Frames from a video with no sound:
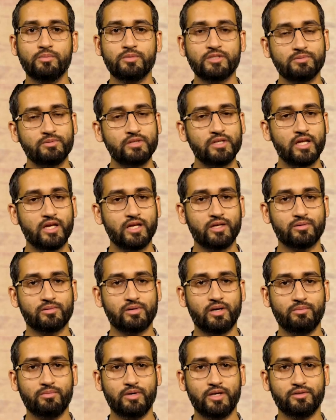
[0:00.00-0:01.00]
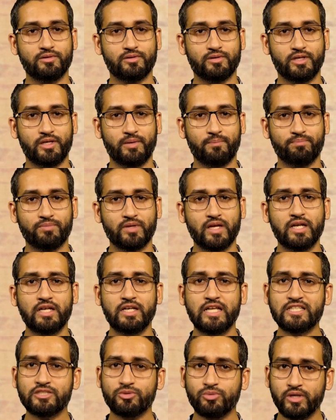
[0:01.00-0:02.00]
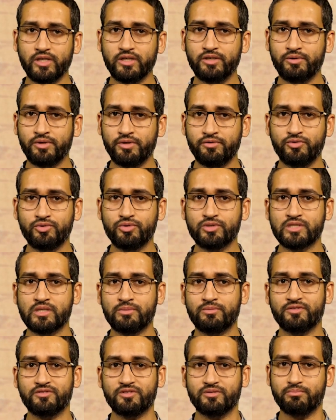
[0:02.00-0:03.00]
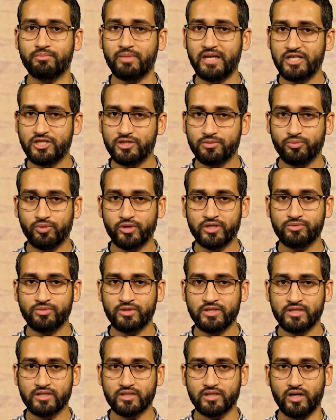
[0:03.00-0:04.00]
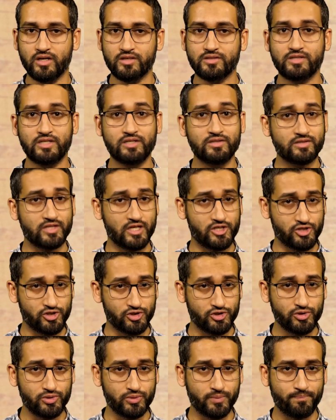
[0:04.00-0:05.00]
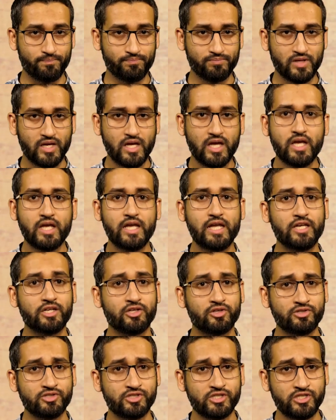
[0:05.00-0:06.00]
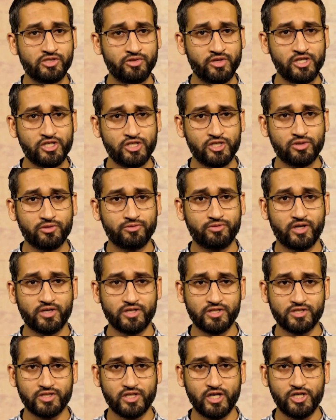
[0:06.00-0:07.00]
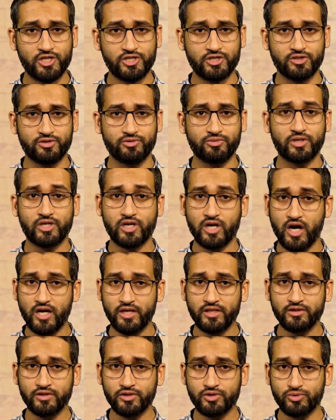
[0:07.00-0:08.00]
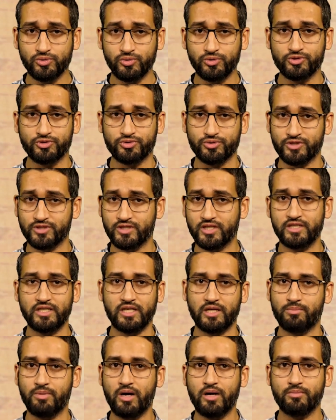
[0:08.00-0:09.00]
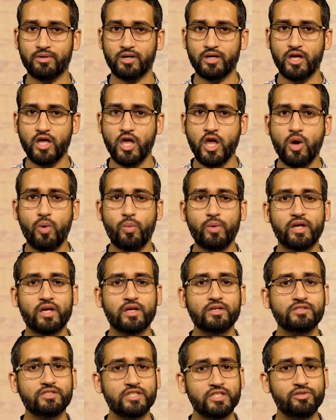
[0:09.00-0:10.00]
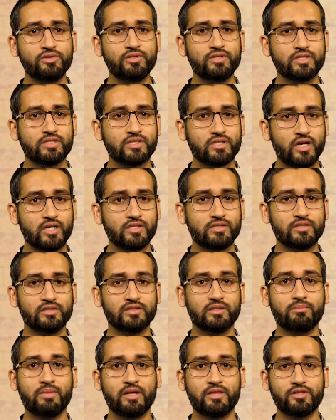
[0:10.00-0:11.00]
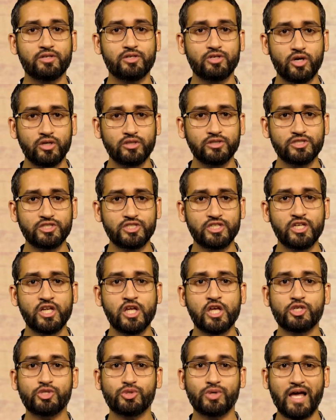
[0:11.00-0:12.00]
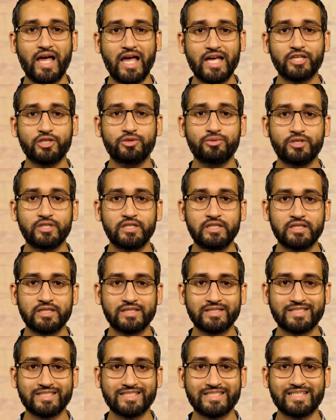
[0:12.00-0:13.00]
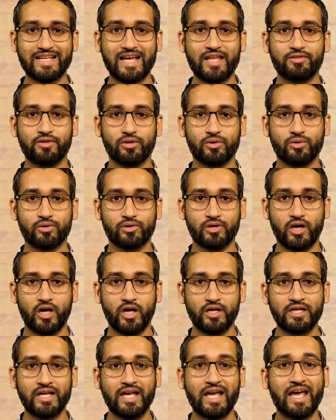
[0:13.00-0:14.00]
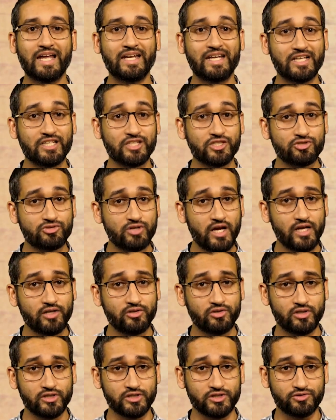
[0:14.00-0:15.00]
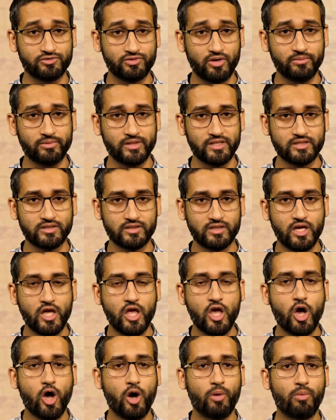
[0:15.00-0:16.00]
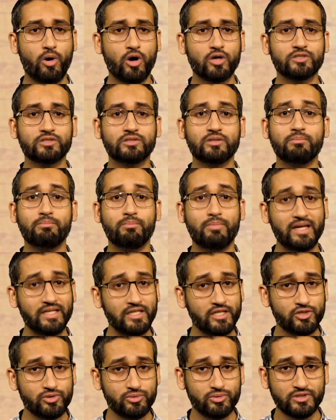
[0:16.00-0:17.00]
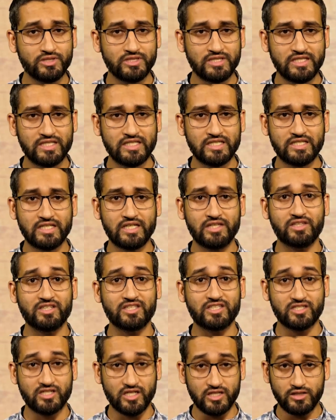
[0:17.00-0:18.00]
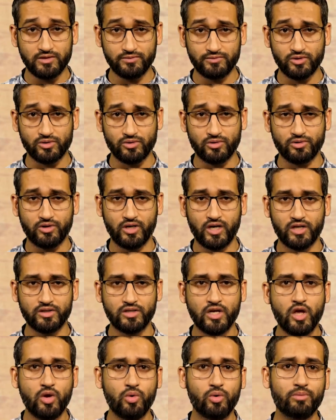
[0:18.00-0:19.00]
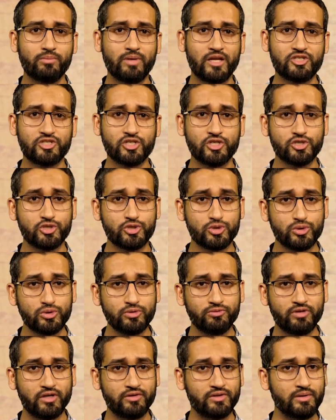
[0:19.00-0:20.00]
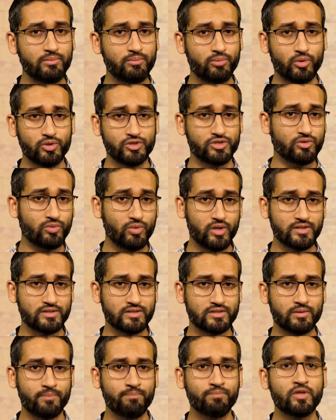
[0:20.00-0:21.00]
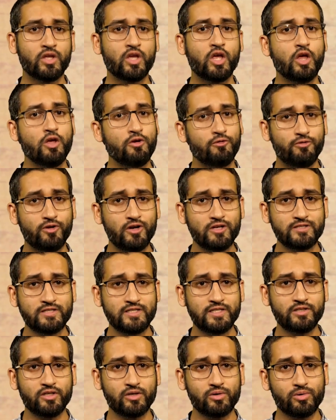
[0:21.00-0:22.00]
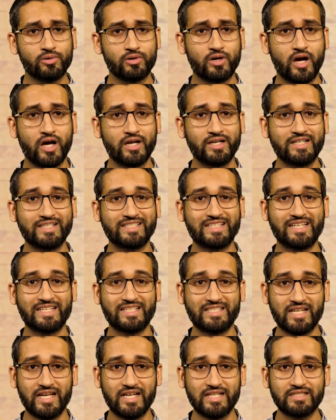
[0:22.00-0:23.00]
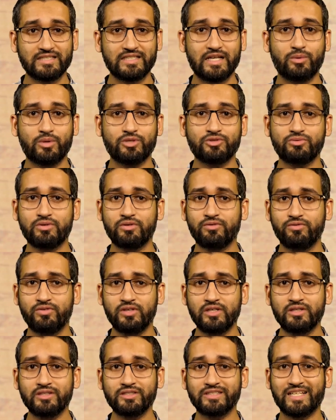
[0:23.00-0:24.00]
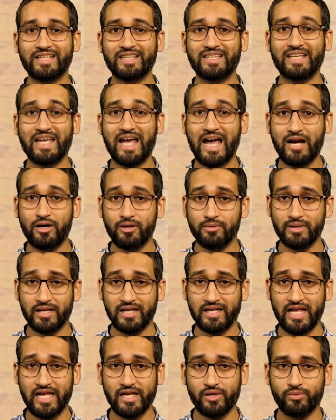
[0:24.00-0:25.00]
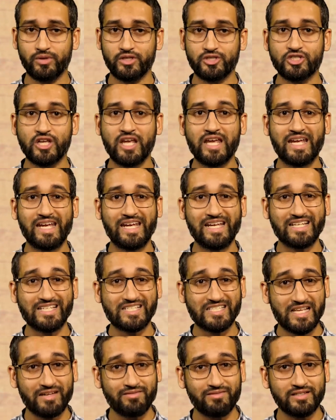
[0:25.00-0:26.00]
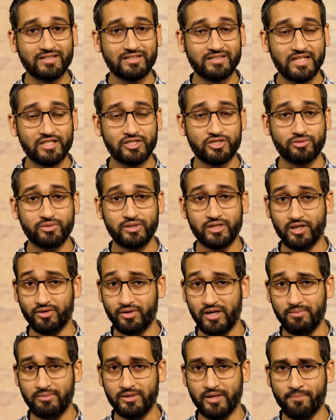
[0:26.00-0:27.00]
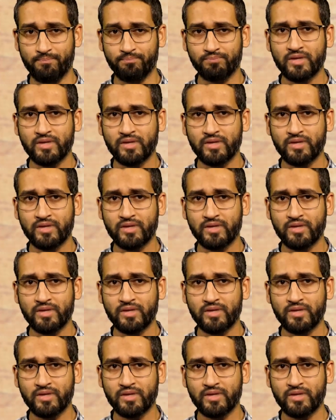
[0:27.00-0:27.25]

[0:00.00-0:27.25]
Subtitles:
Bismillahir Rahmanir Rahim. Let's quickly review some of the major points we discussed in session 2. In continuation of our discussion regarding the tools to study Imamah, we continued discussing the methodology to accurately understand the Quran and extract knowledge from it. Amongst the many tools needed in the study of the Quran, we mentioned two very important ones. Firstly, the Quran is a text that was revealed in the Arabic language in 7th century Arabia.